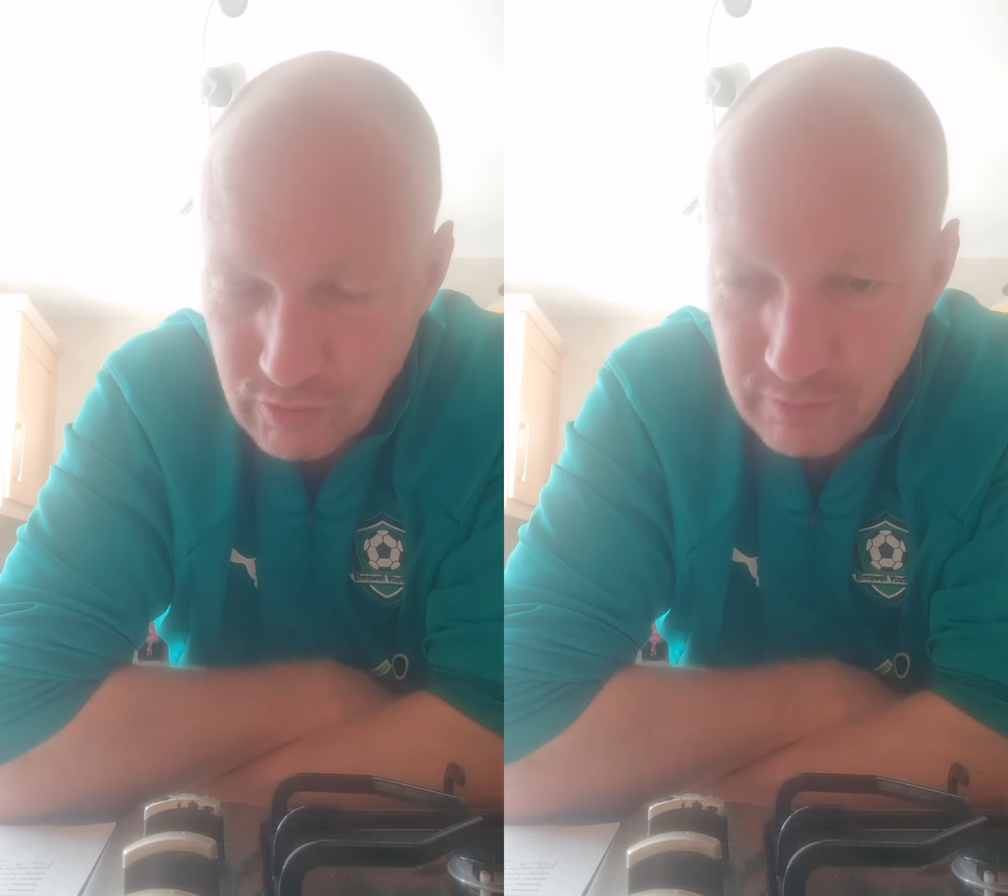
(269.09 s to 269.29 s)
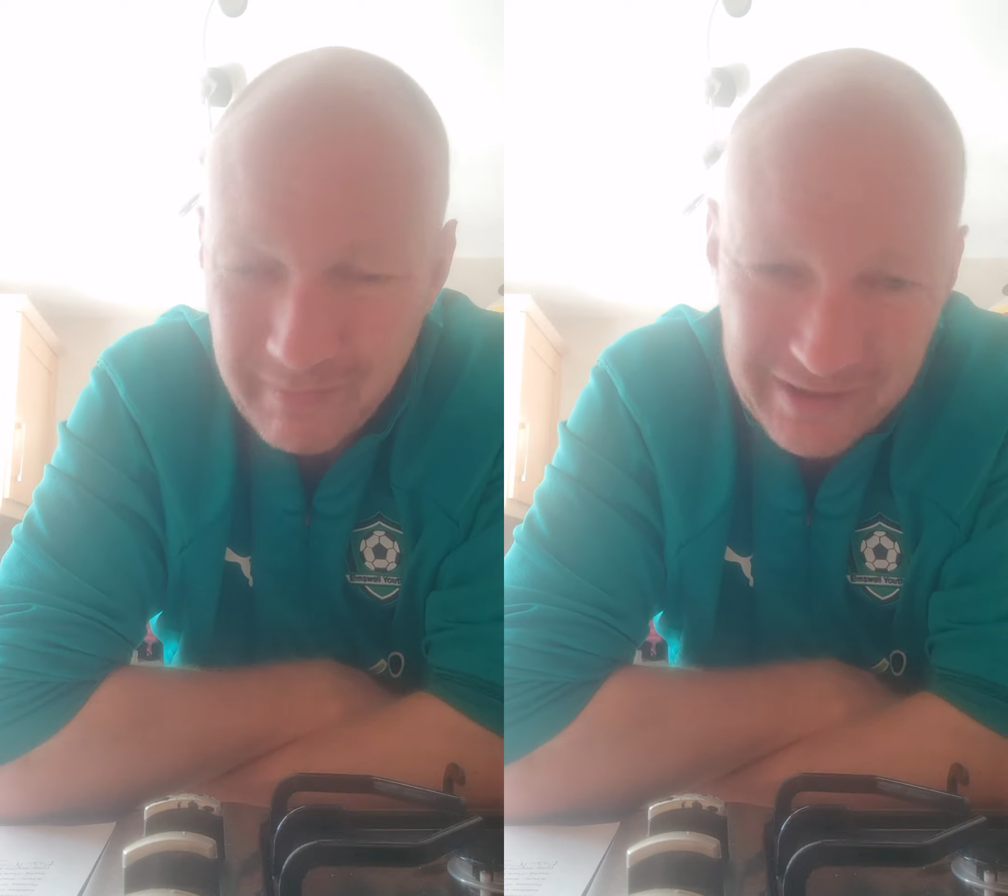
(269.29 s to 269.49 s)

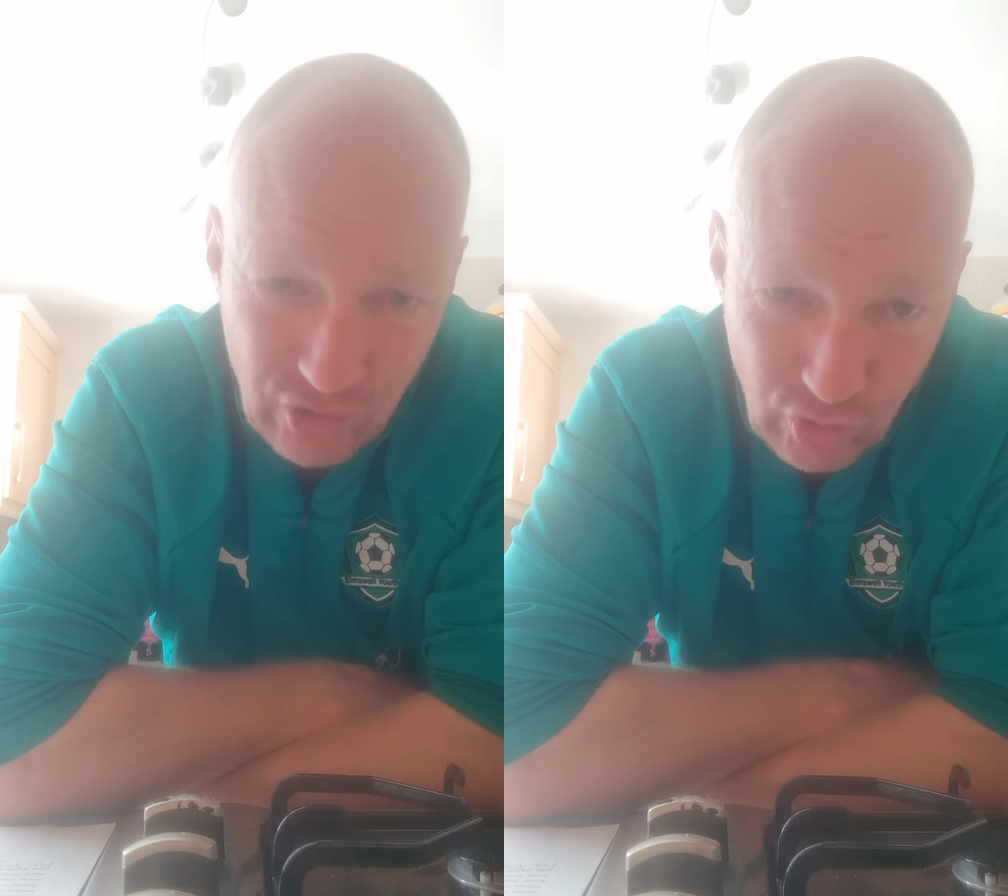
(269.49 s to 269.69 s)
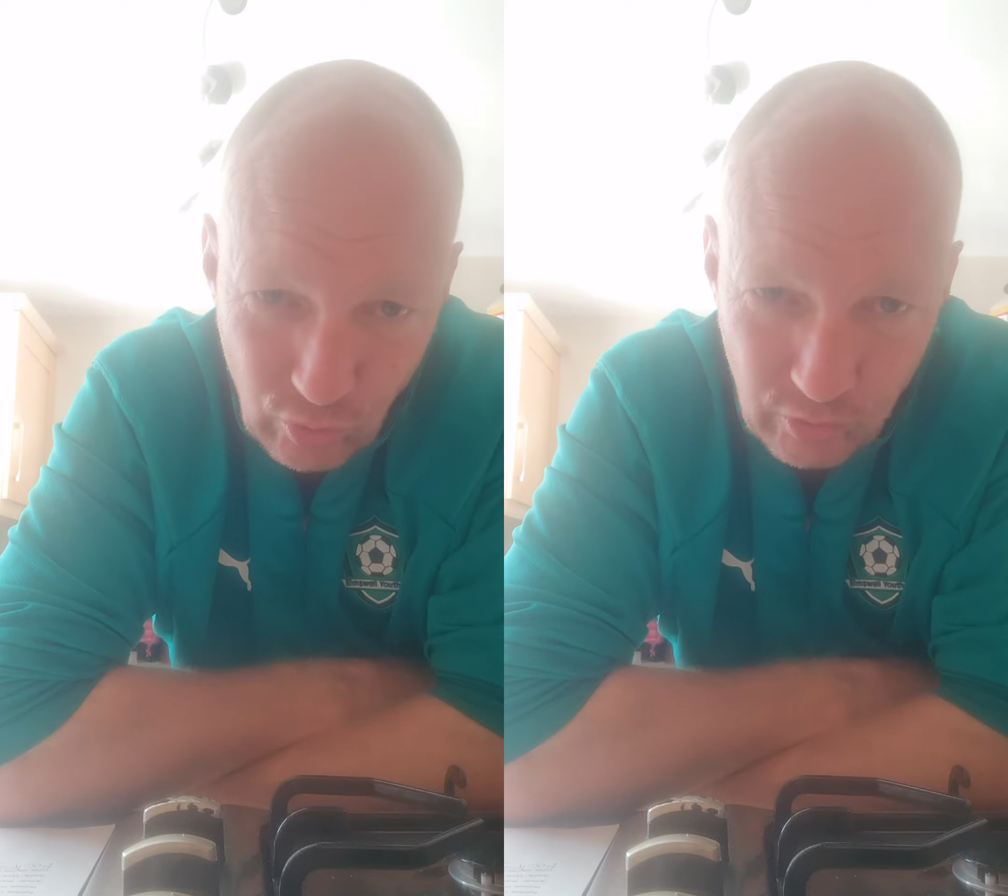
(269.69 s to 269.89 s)
make
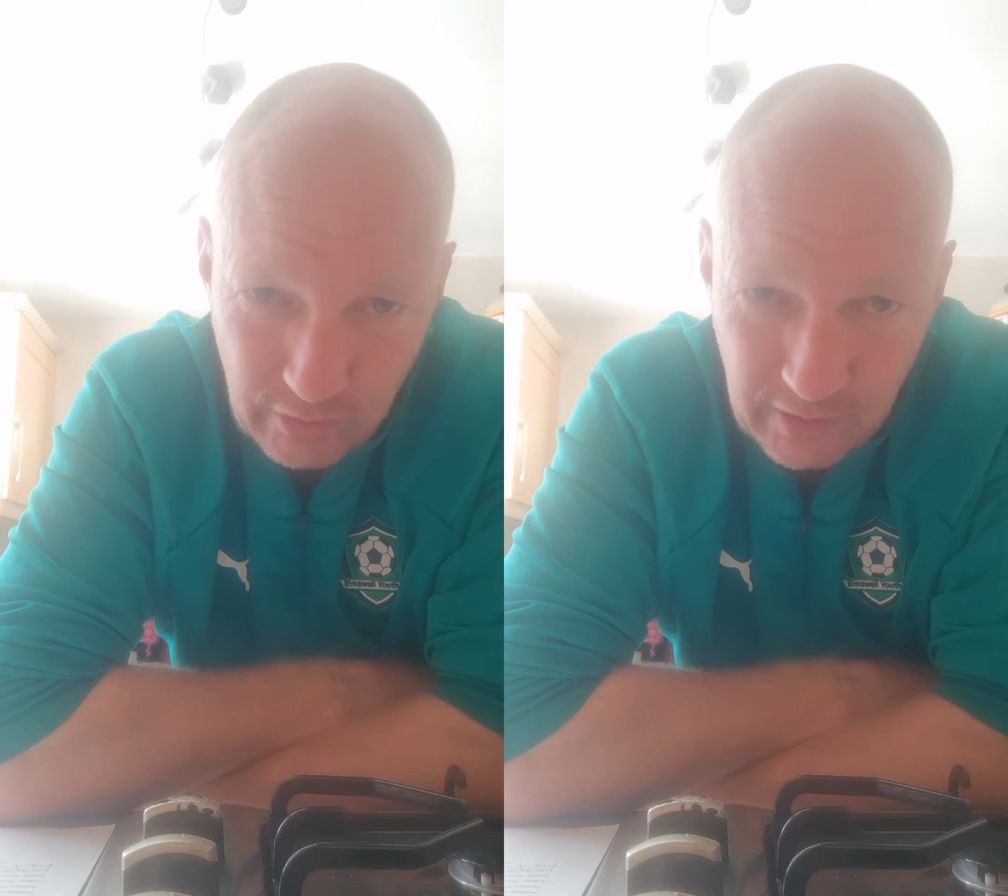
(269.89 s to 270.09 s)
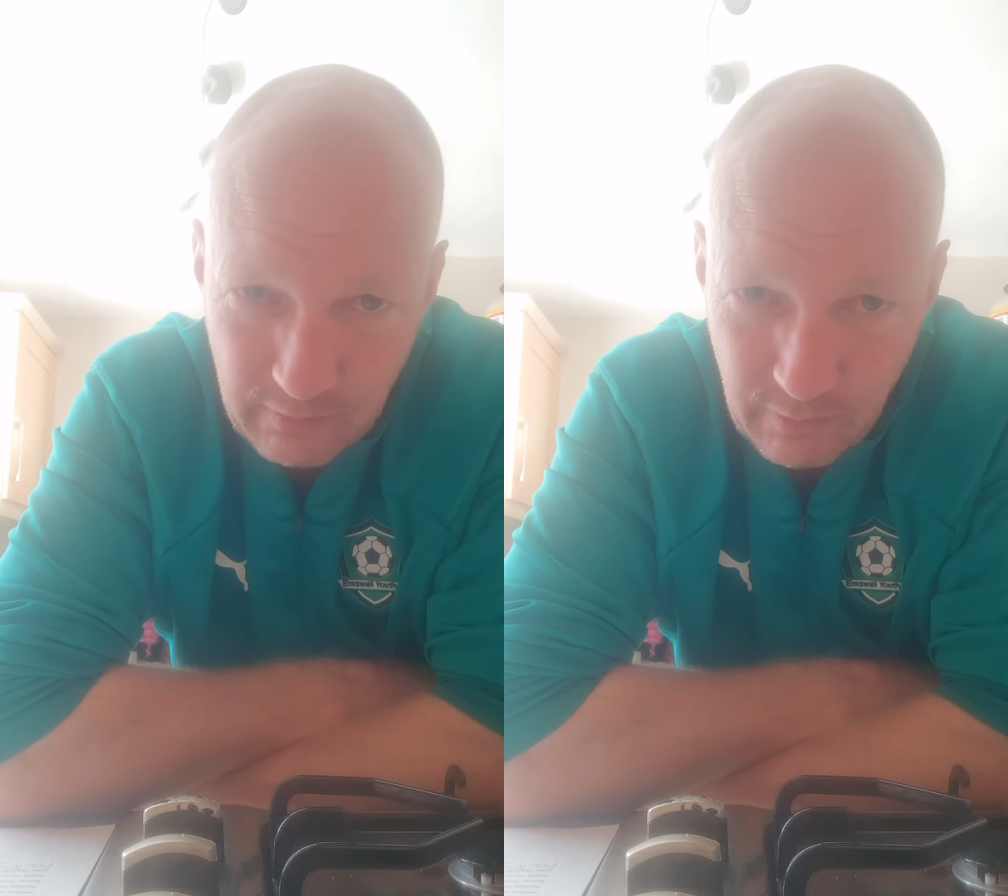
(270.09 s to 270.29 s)
sure
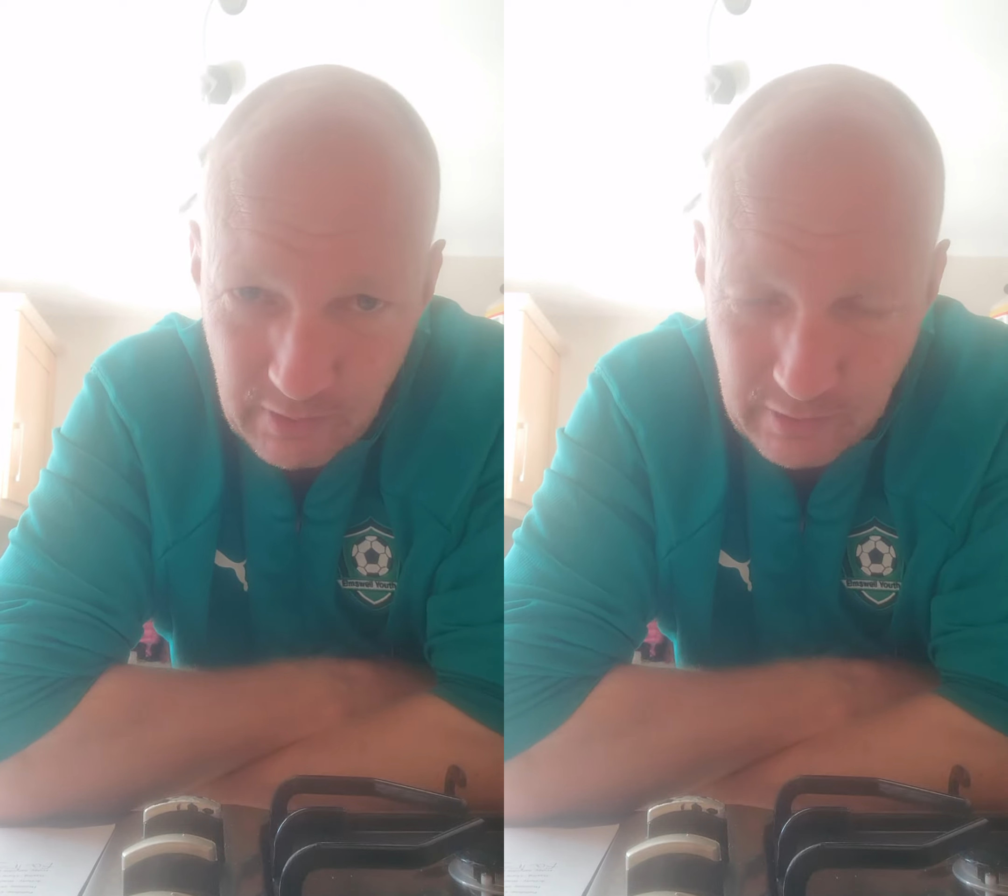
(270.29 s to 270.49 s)
that they were